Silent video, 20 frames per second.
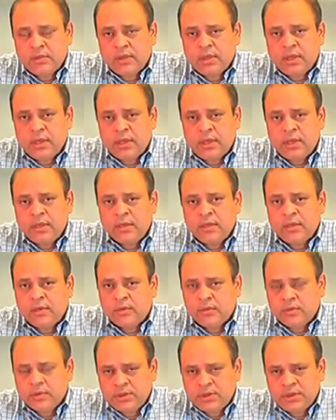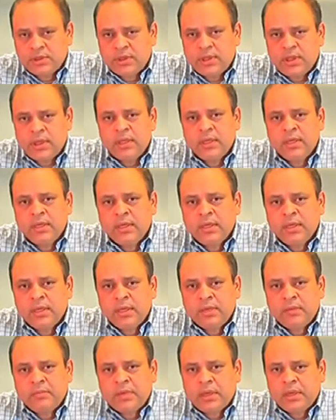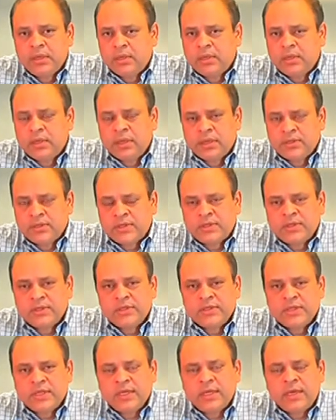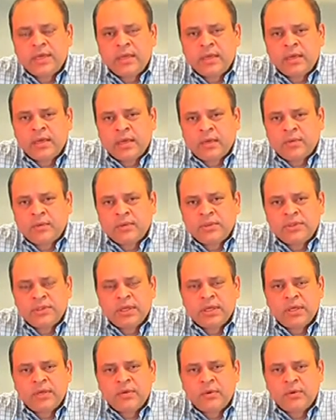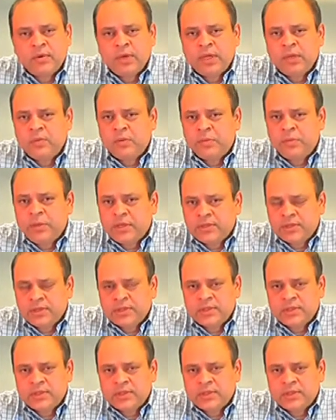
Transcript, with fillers: around the growth journey but decisions that they take around shareholding would be